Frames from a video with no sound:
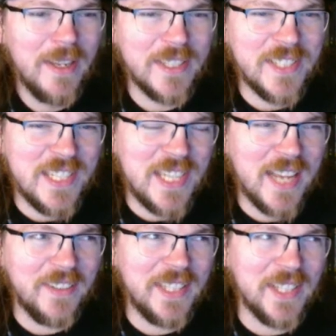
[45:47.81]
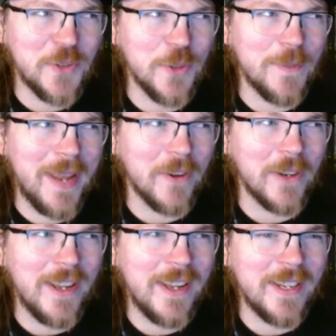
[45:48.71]
because he's kind of like the true
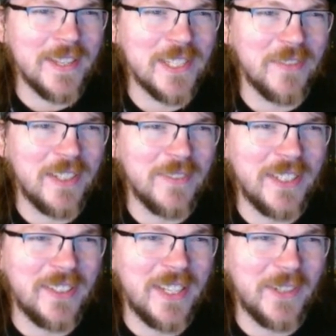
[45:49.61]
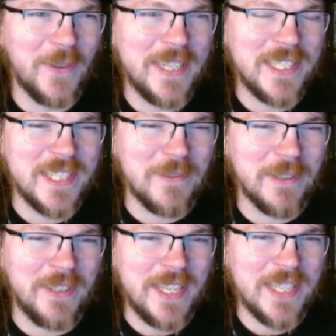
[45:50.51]
paragon in this film in a lot of ways, because he
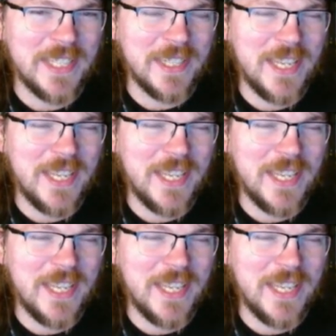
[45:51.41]
really isn't,